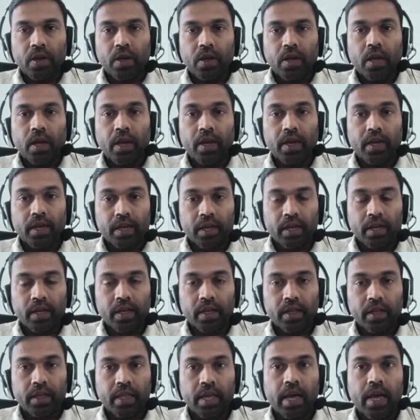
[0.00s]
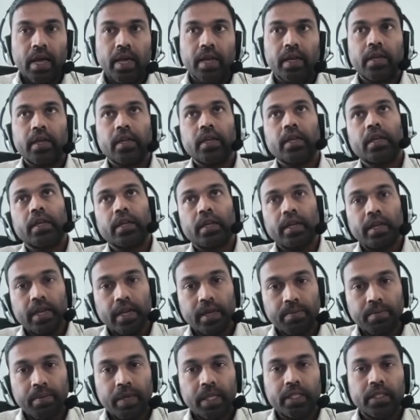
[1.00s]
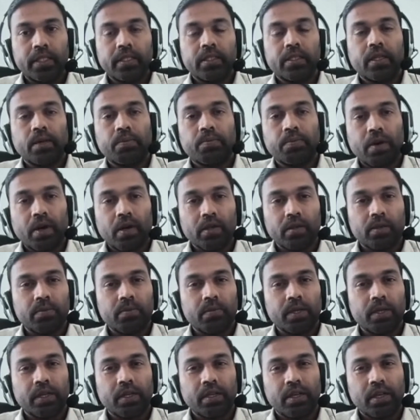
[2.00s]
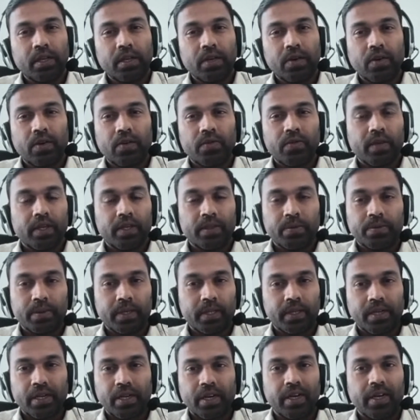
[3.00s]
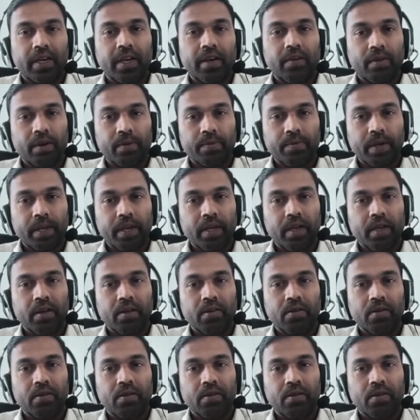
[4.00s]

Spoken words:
and that limits the possibility of especially developing